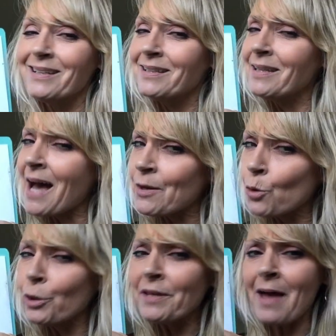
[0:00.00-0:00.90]
Not
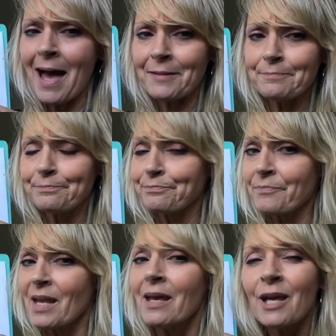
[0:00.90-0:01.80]
only that,
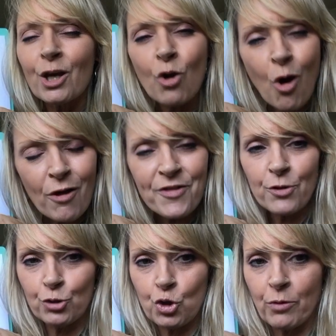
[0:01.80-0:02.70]
it
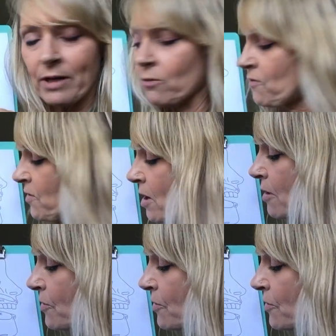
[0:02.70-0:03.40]
also triggers